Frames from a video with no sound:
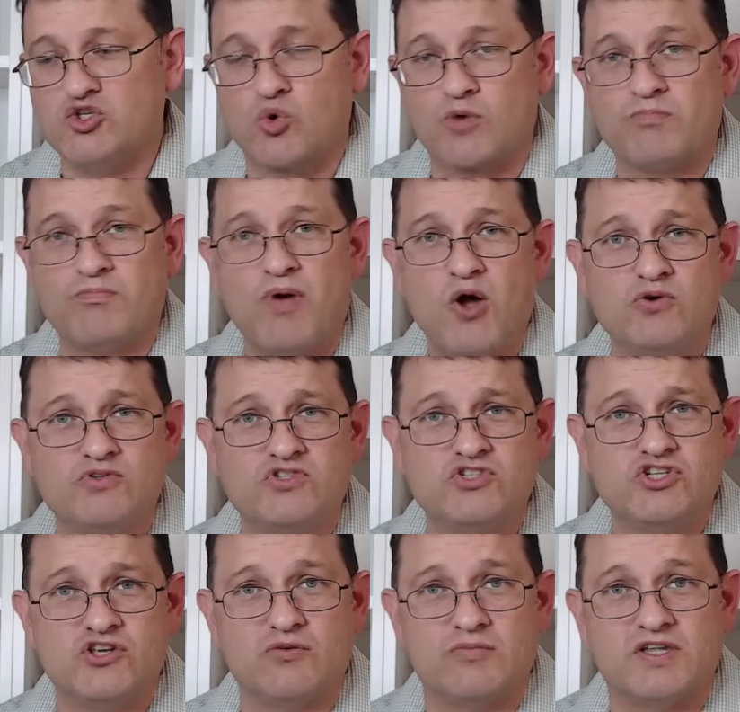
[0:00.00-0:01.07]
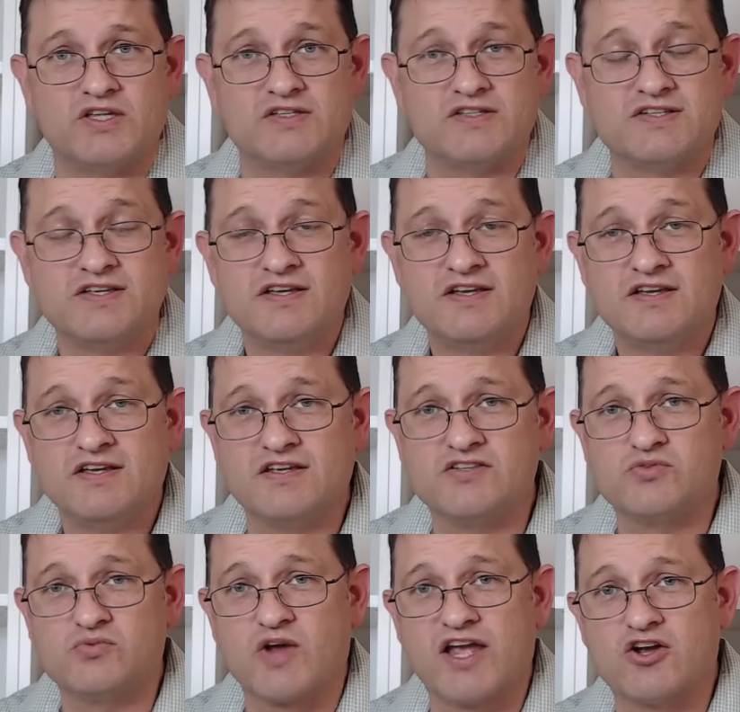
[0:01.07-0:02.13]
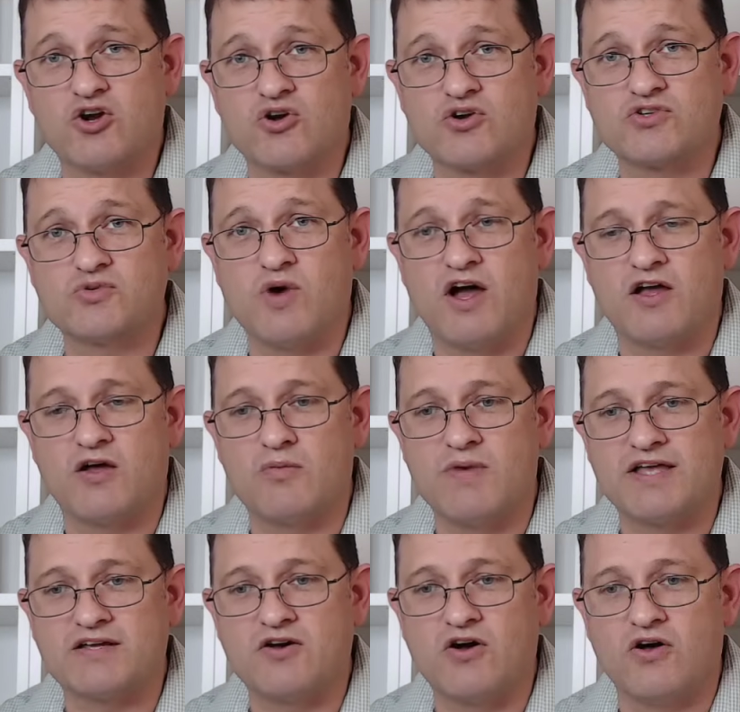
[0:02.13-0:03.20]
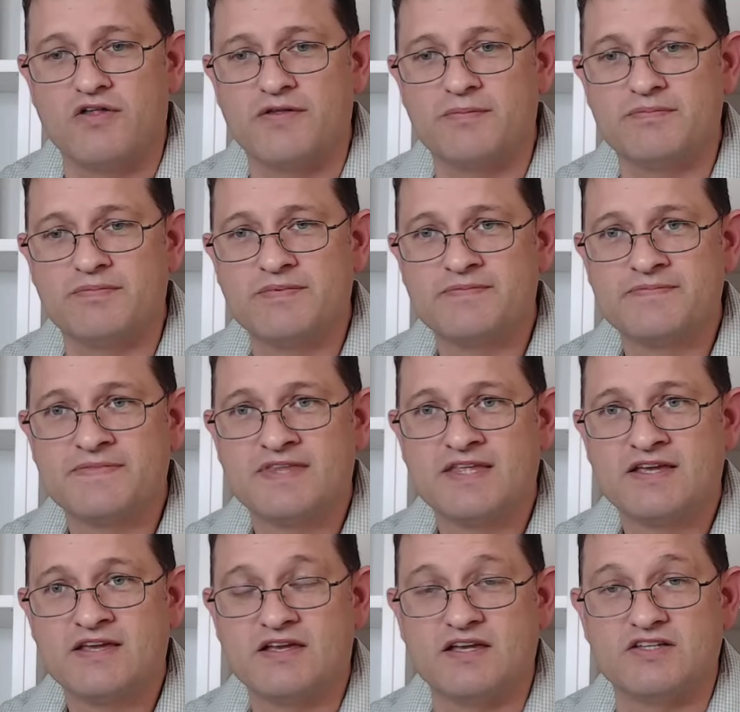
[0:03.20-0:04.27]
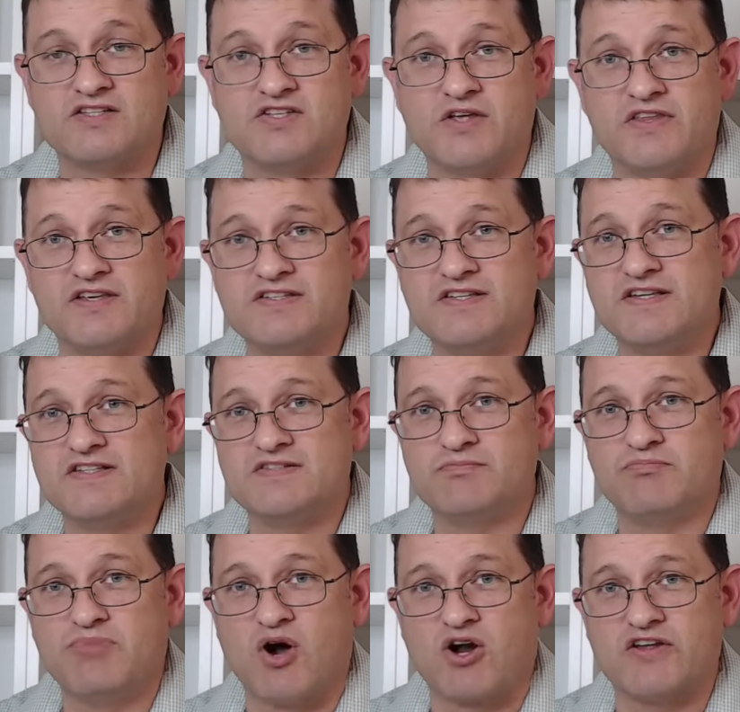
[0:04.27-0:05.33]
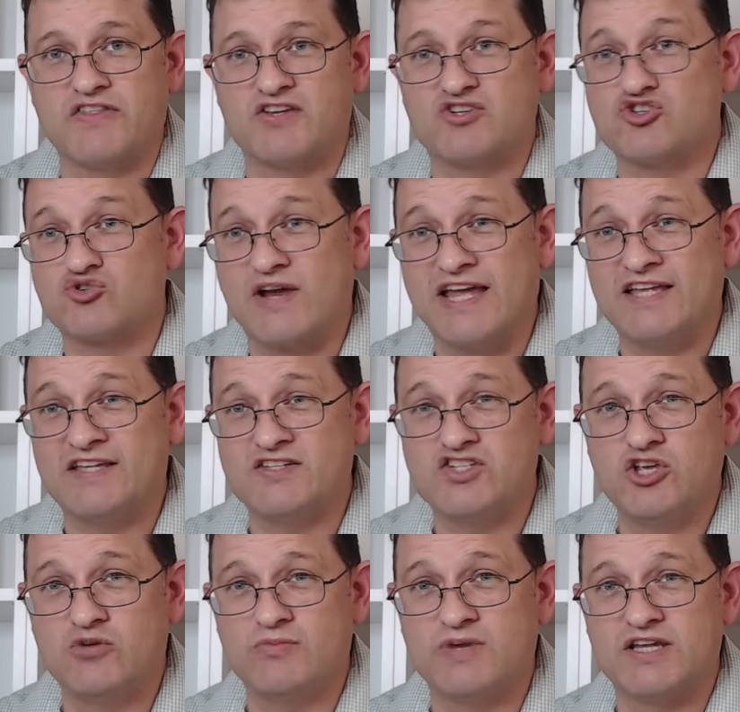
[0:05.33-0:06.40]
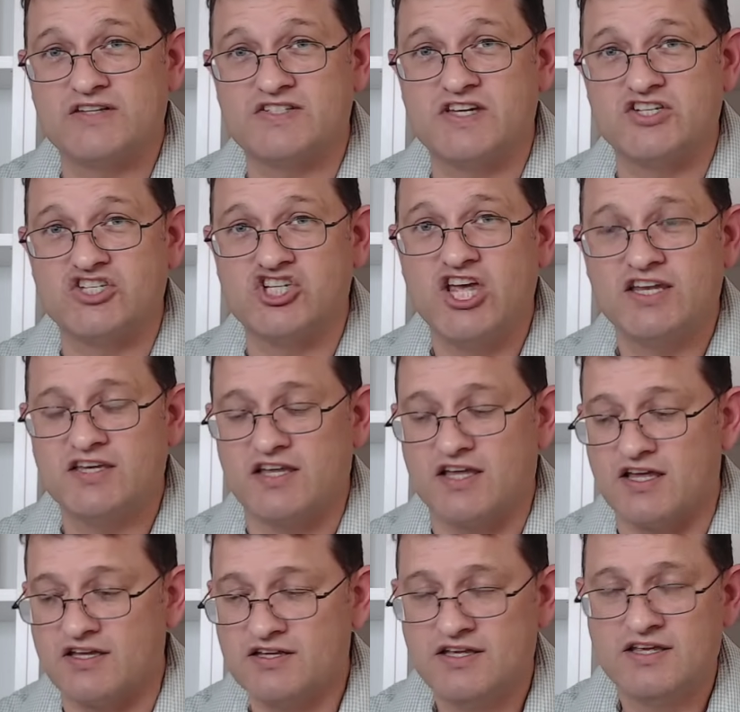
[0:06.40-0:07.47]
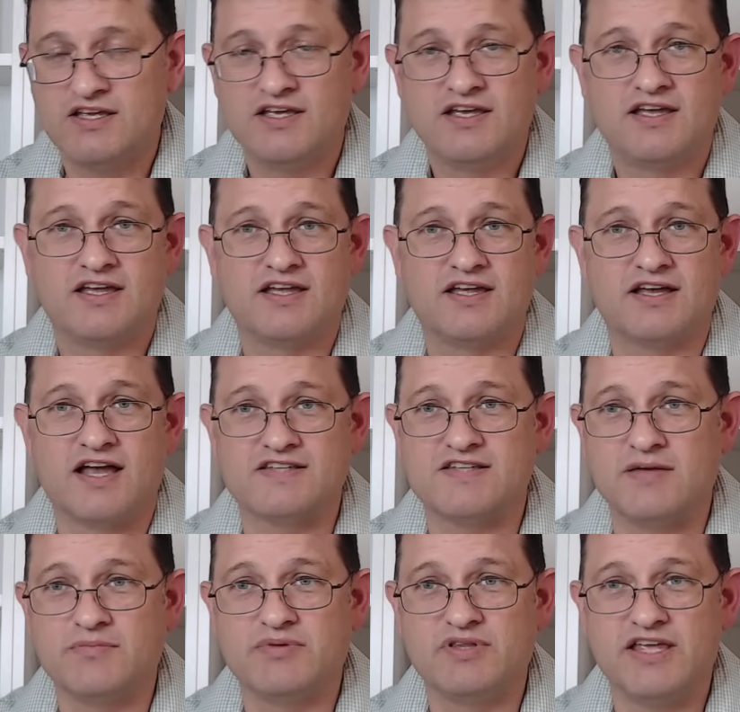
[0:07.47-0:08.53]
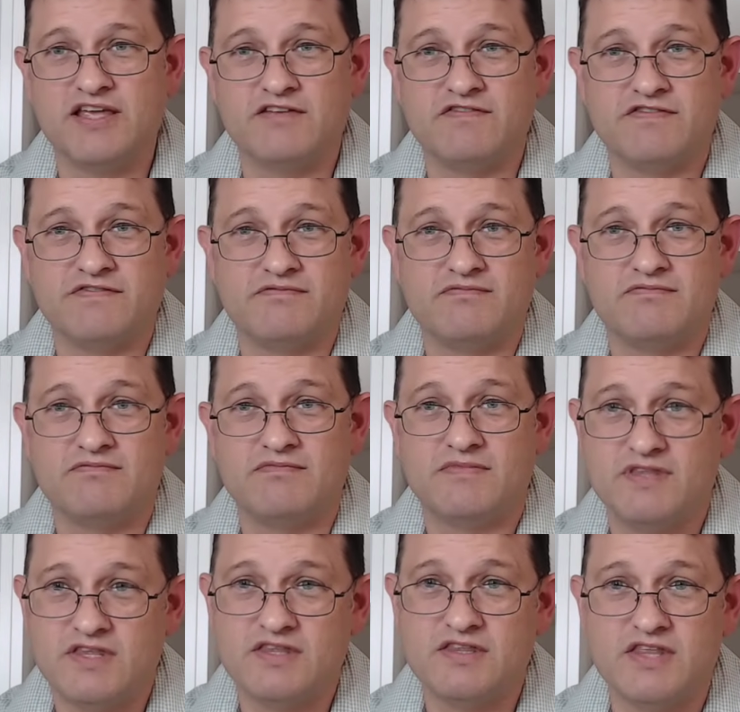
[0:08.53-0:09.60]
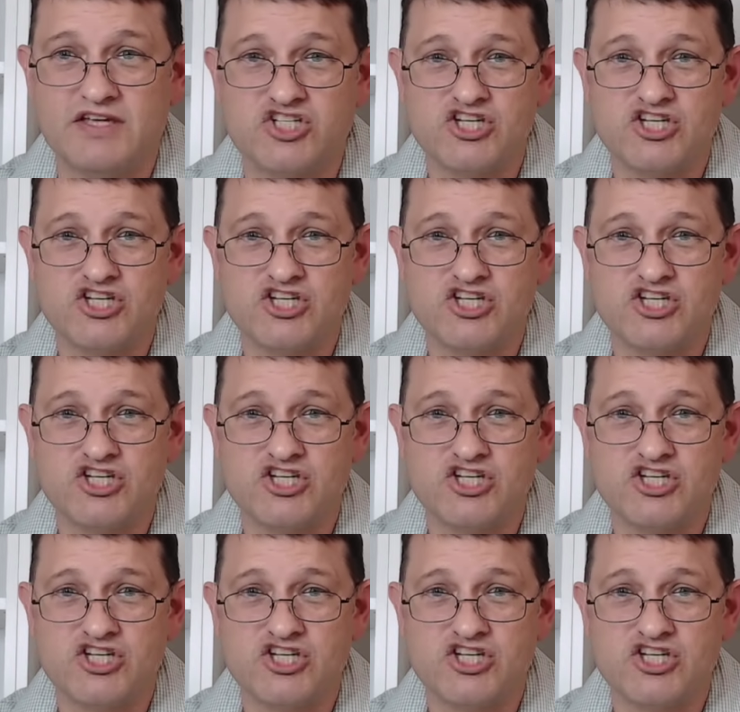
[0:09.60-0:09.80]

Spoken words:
or post-humans, as Ray Kurzweil might call them. And so this is part of the transhumanist agenda. And guys, I believe that